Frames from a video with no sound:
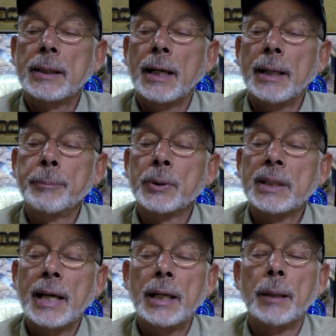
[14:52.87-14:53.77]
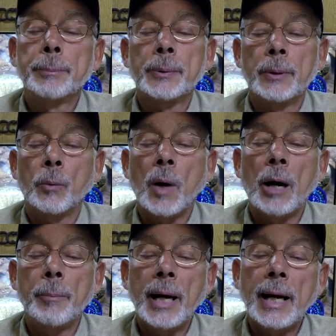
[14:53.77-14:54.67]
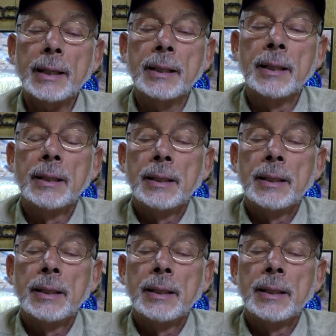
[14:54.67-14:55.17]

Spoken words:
I put that up a while back,